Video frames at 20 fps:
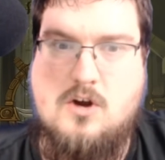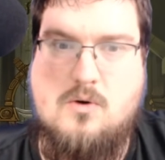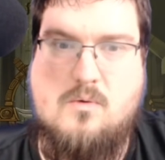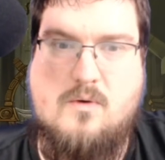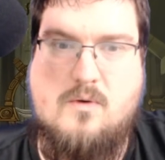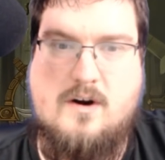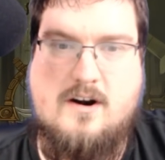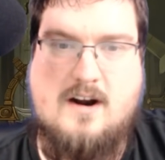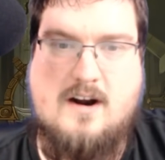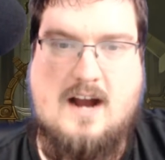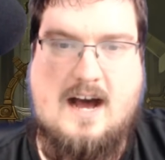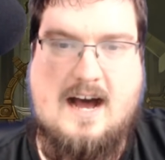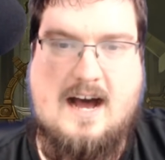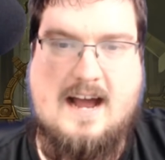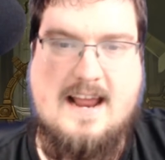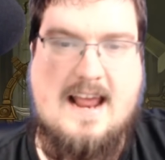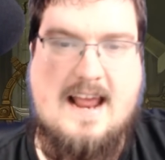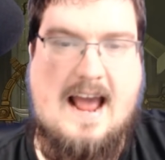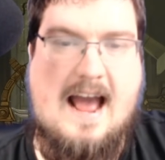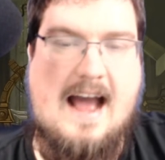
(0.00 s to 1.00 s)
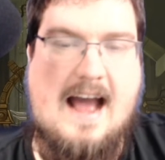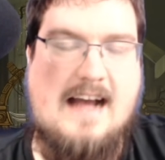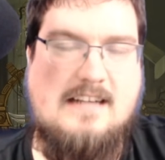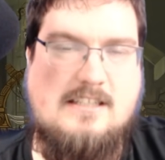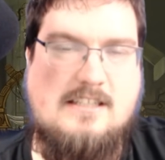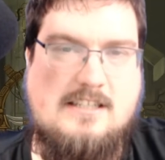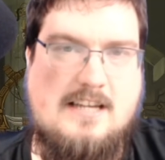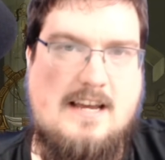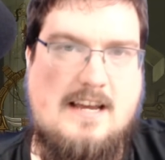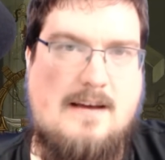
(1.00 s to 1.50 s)
where I
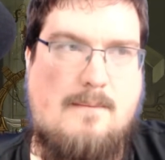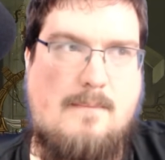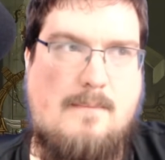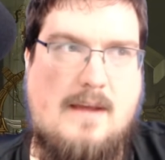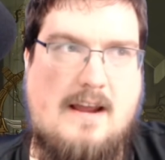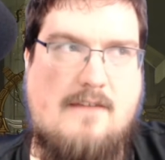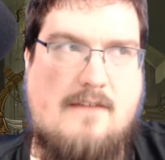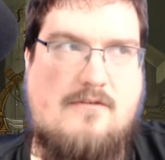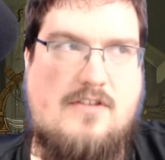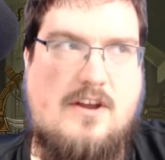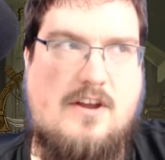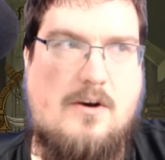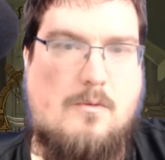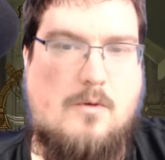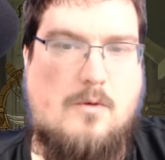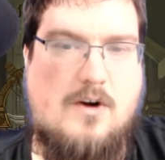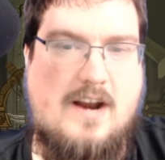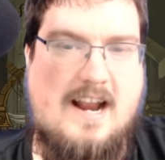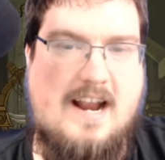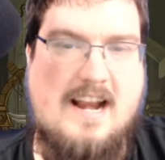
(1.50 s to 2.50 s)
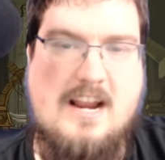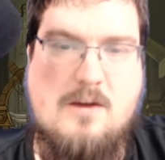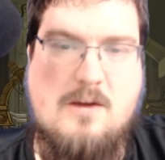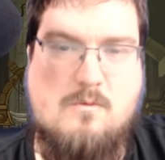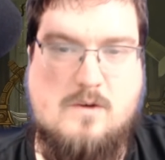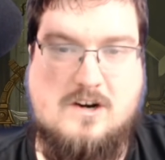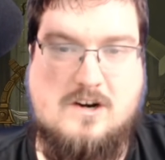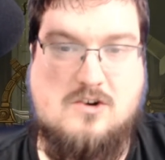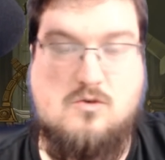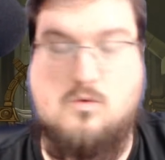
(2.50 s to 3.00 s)
asked him if there were any
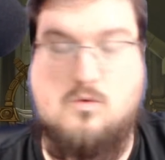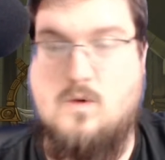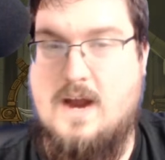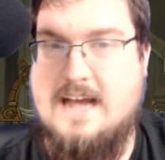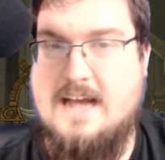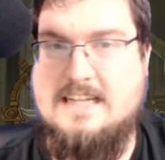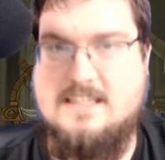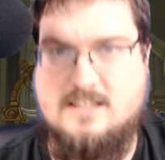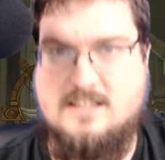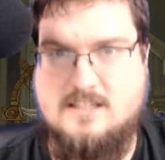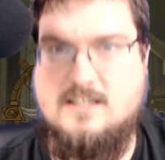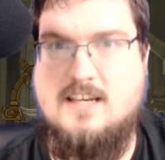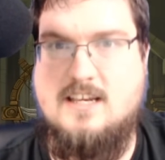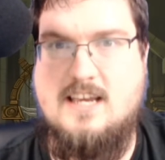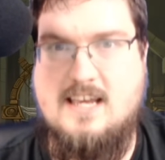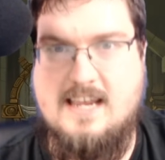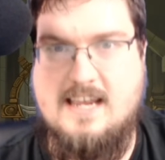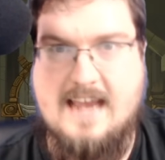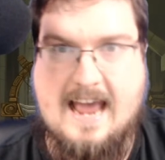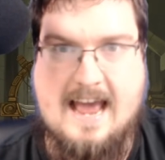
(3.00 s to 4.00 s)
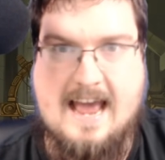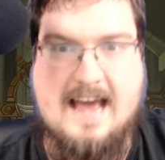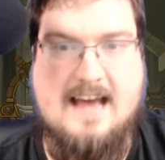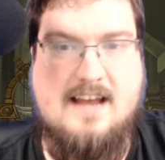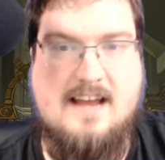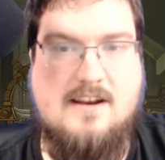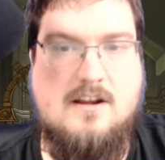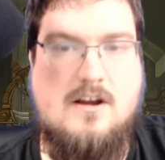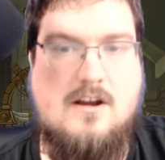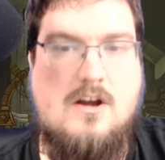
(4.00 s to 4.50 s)
regrets he
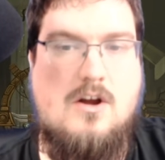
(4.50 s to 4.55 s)
had